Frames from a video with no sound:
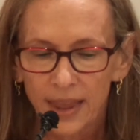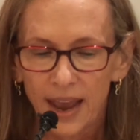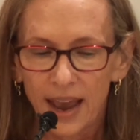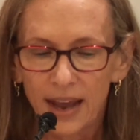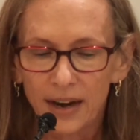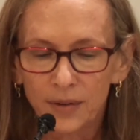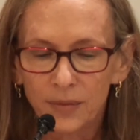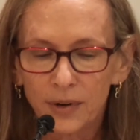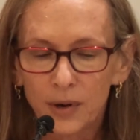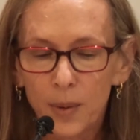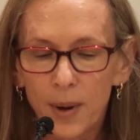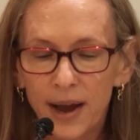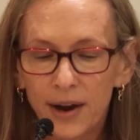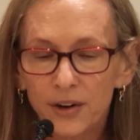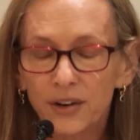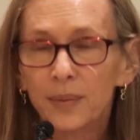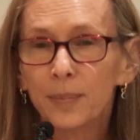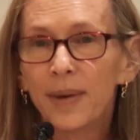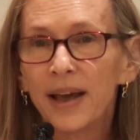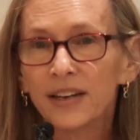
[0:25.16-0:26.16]
And it
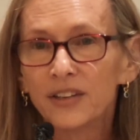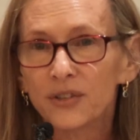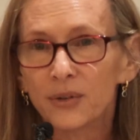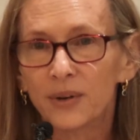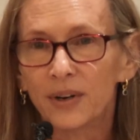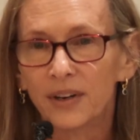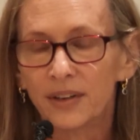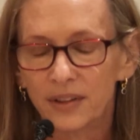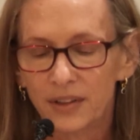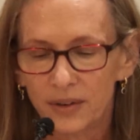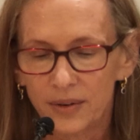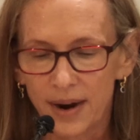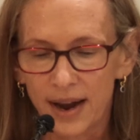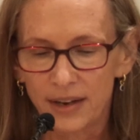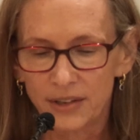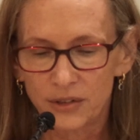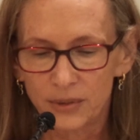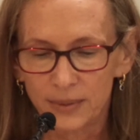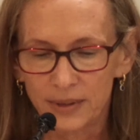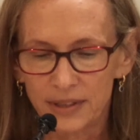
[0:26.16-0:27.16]
required a mentor at the
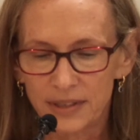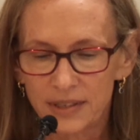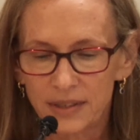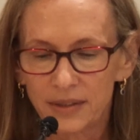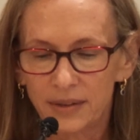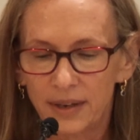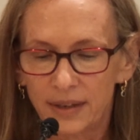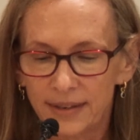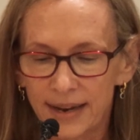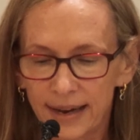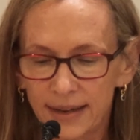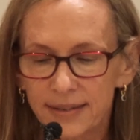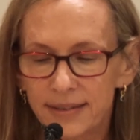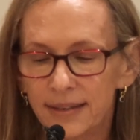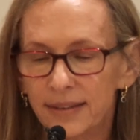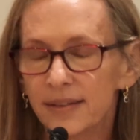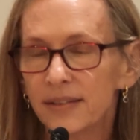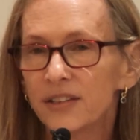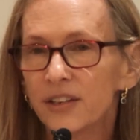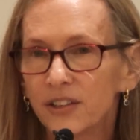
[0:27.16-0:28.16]
graduate's next
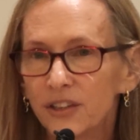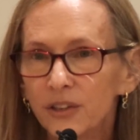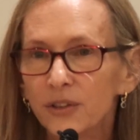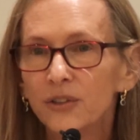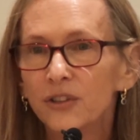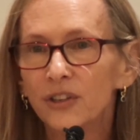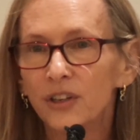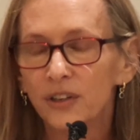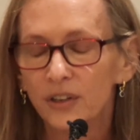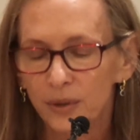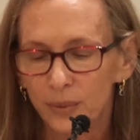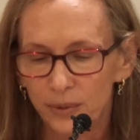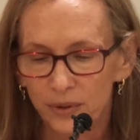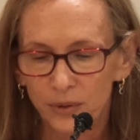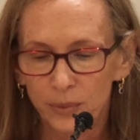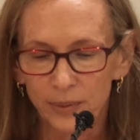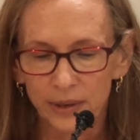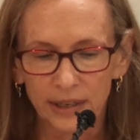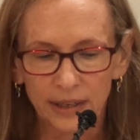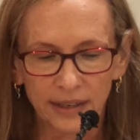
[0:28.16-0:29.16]
institution who
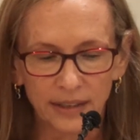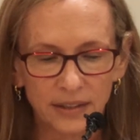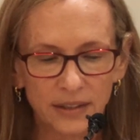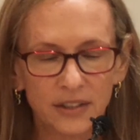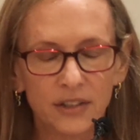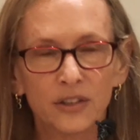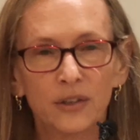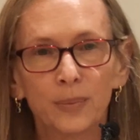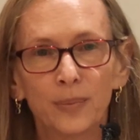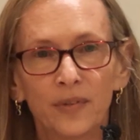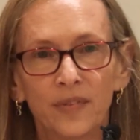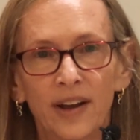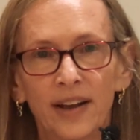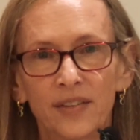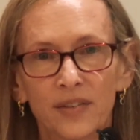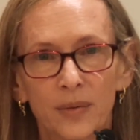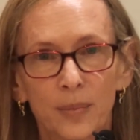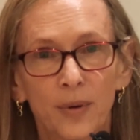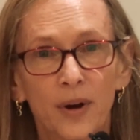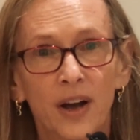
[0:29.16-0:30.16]
was willing to
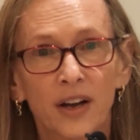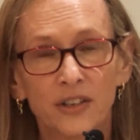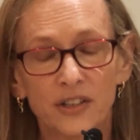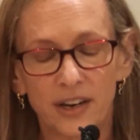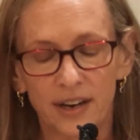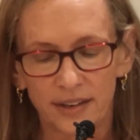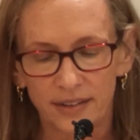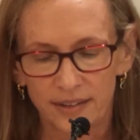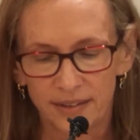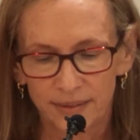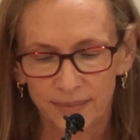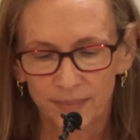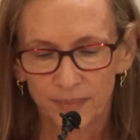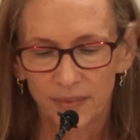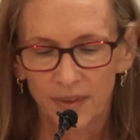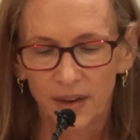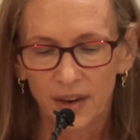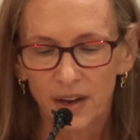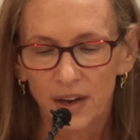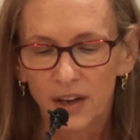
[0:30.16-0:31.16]
supervise the project.
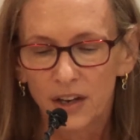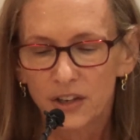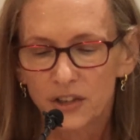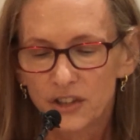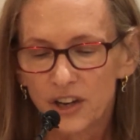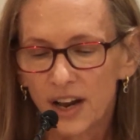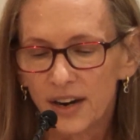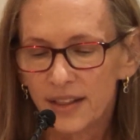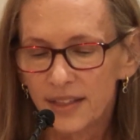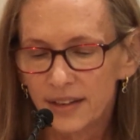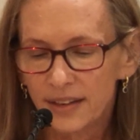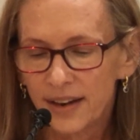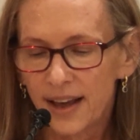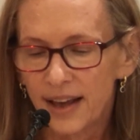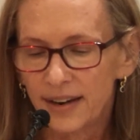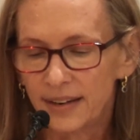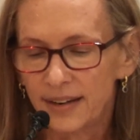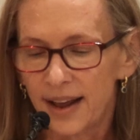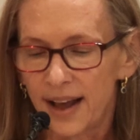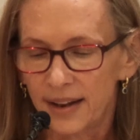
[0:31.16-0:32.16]
Jonathan
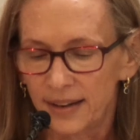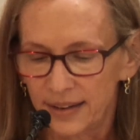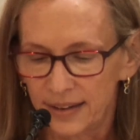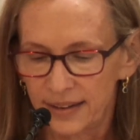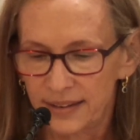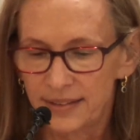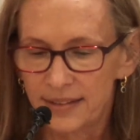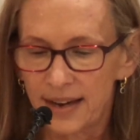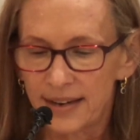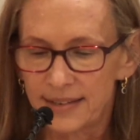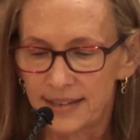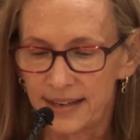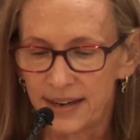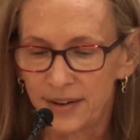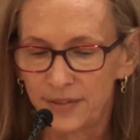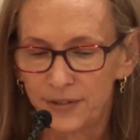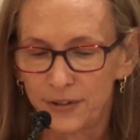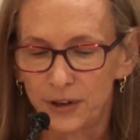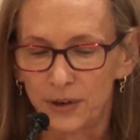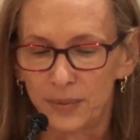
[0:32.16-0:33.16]
had an elegant
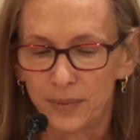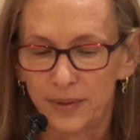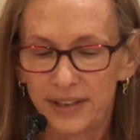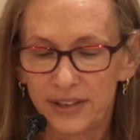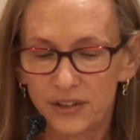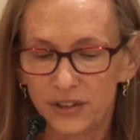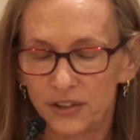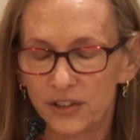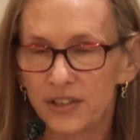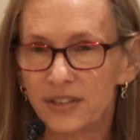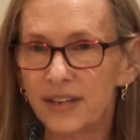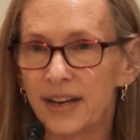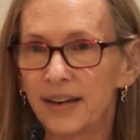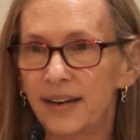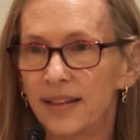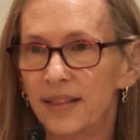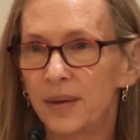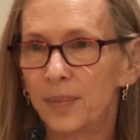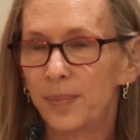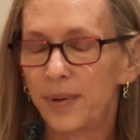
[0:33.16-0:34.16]
idea for a research
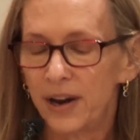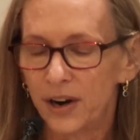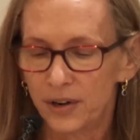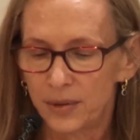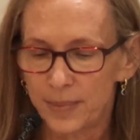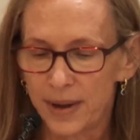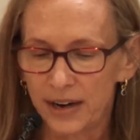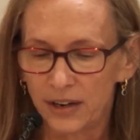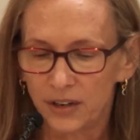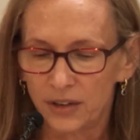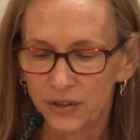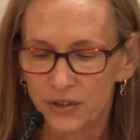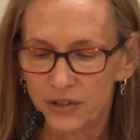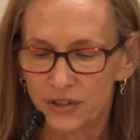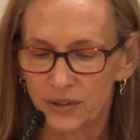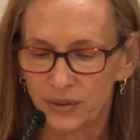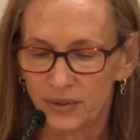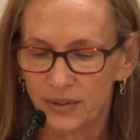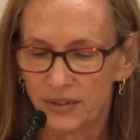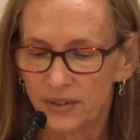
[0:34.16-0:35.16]
study that paired medical
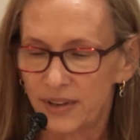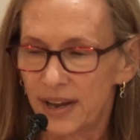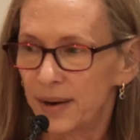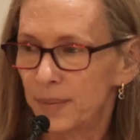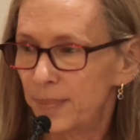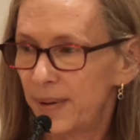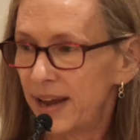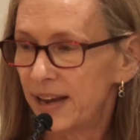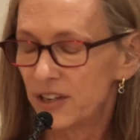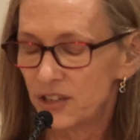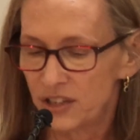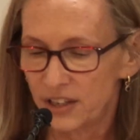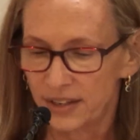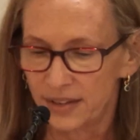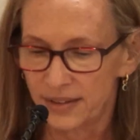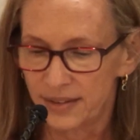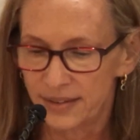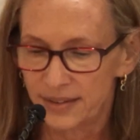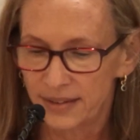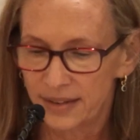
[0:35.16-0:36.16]
students and
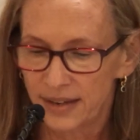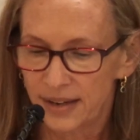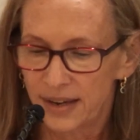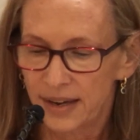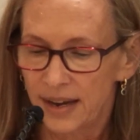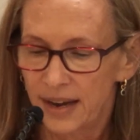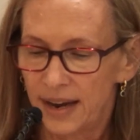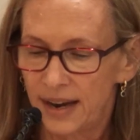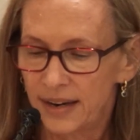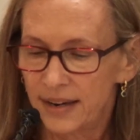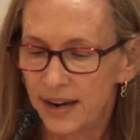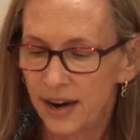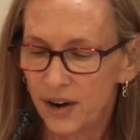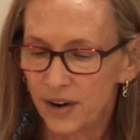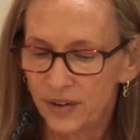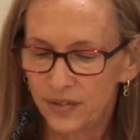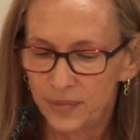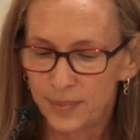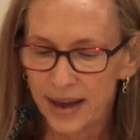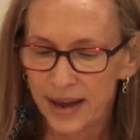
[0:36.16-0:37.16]
patients in narrative